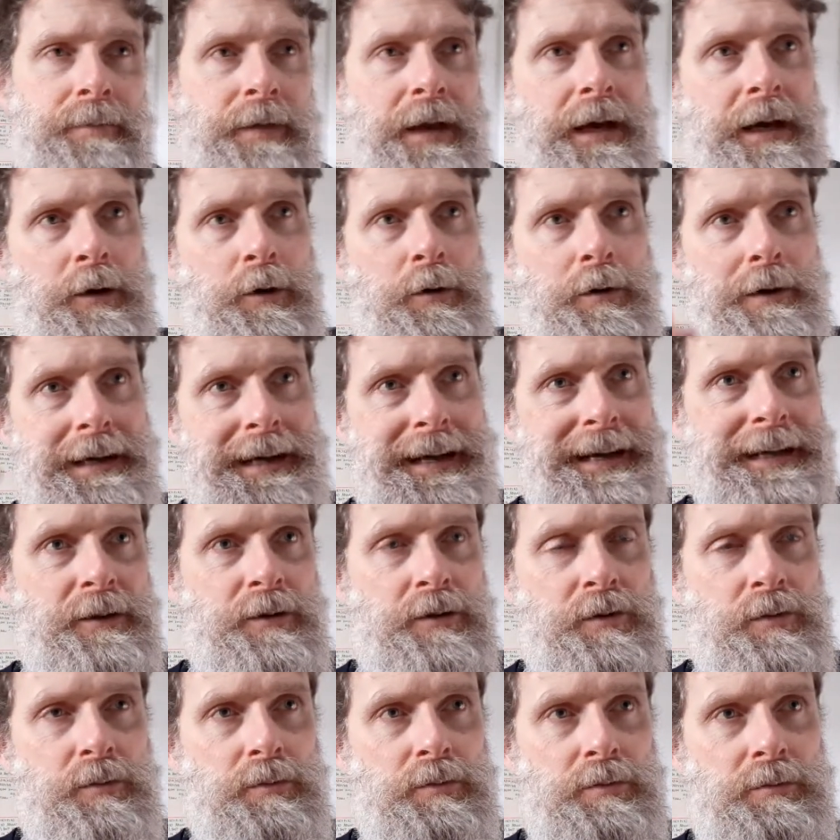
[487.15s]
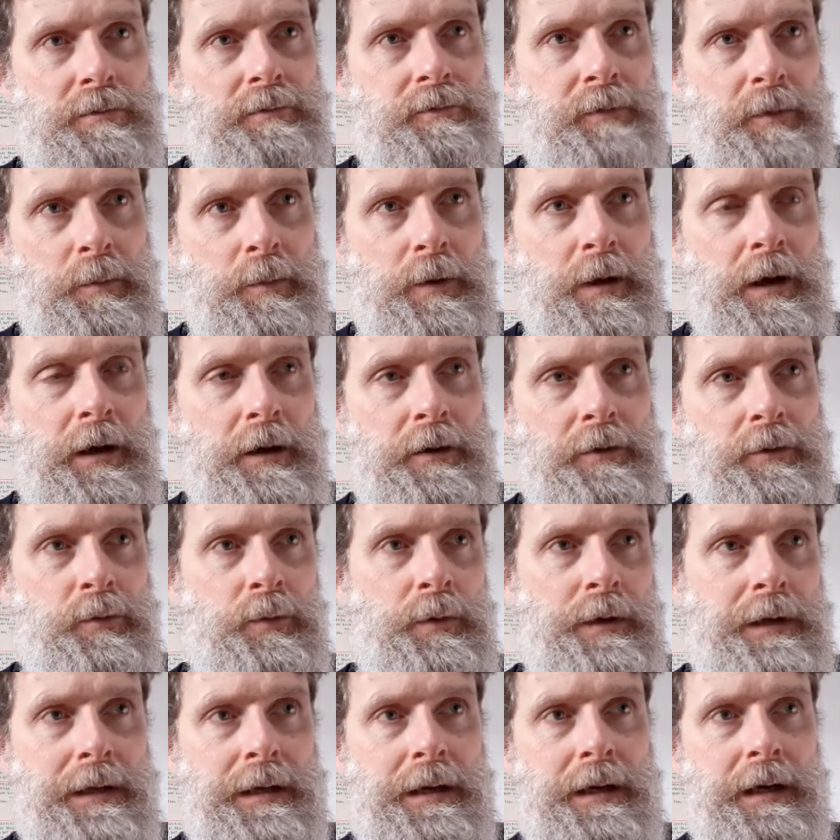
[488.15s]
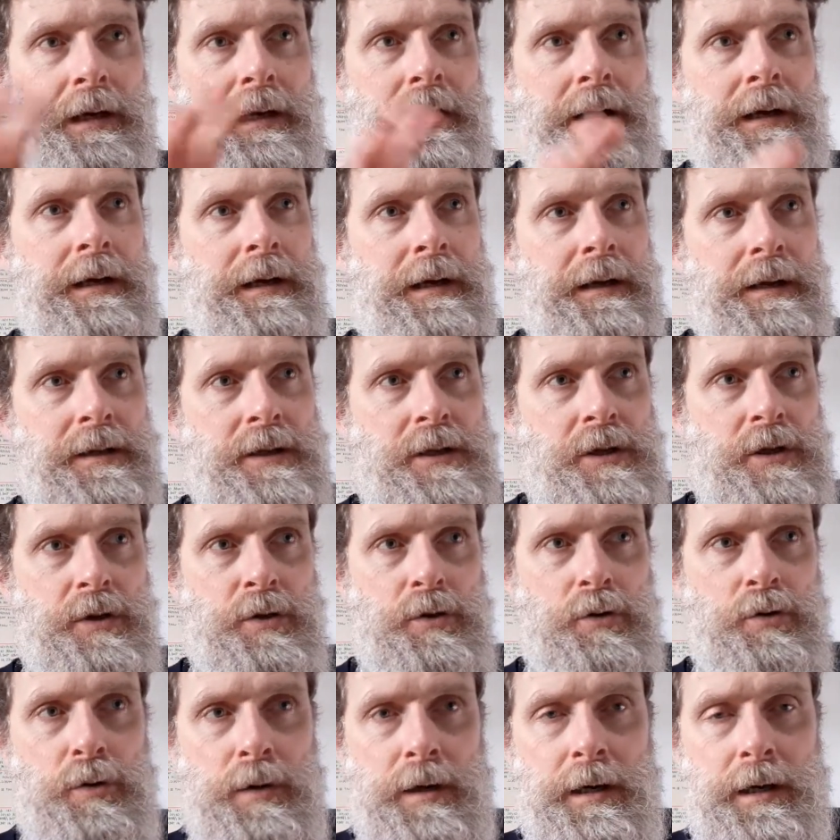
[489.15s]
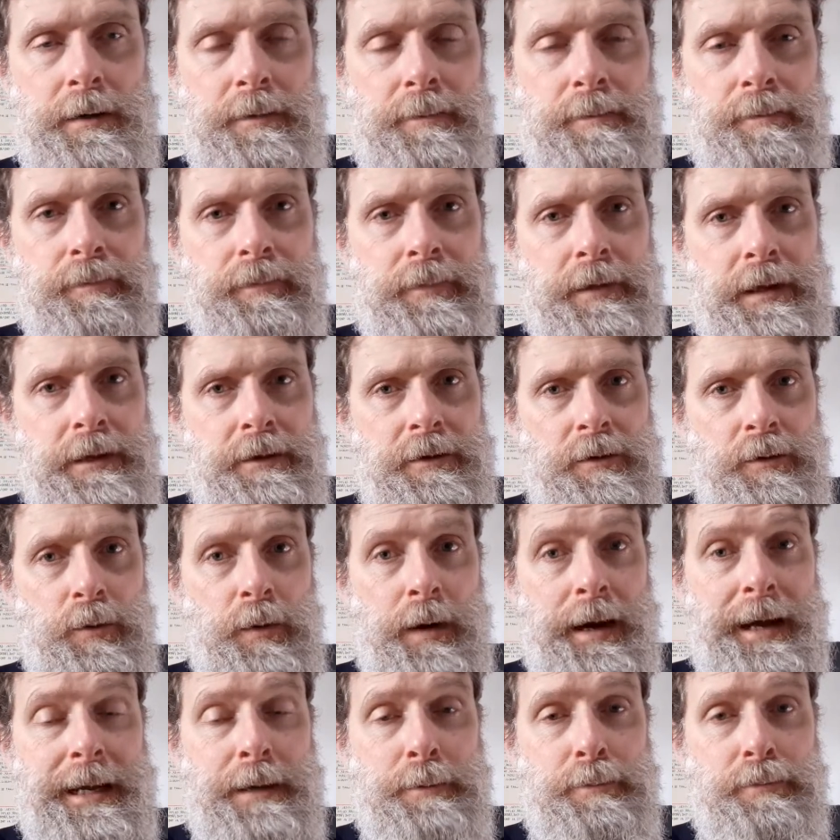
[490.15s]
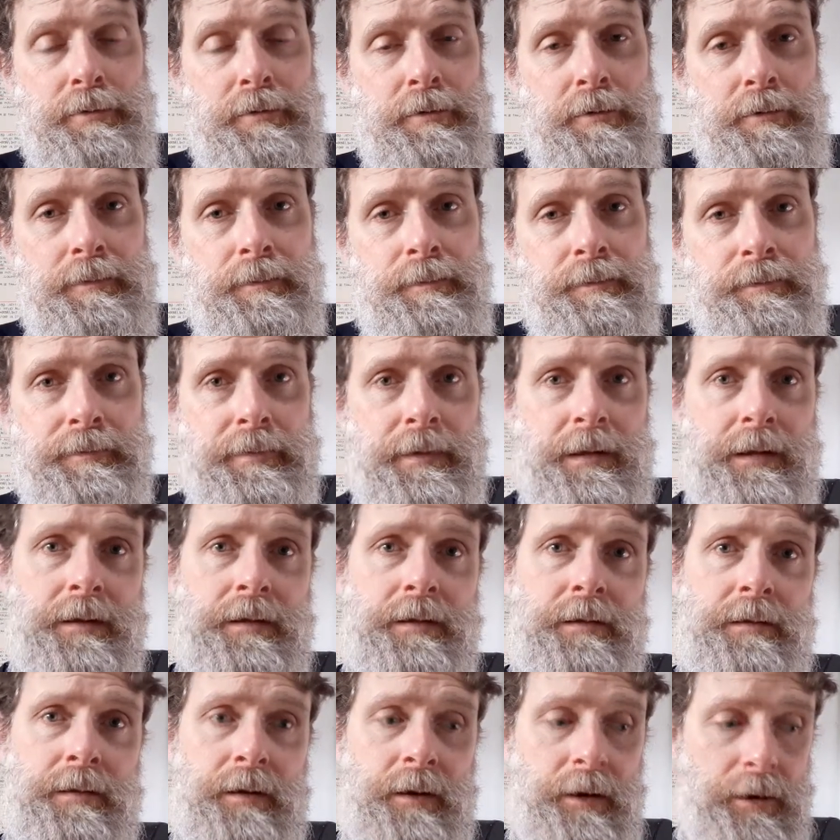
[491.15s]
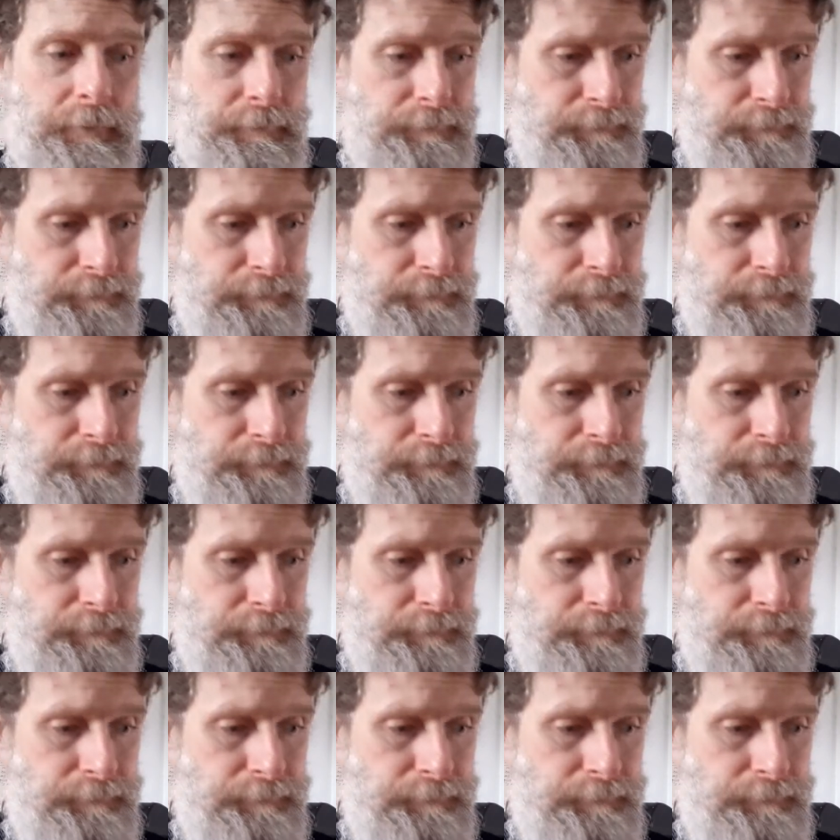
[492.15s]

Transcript: That got cancelled from last week to um, to April. So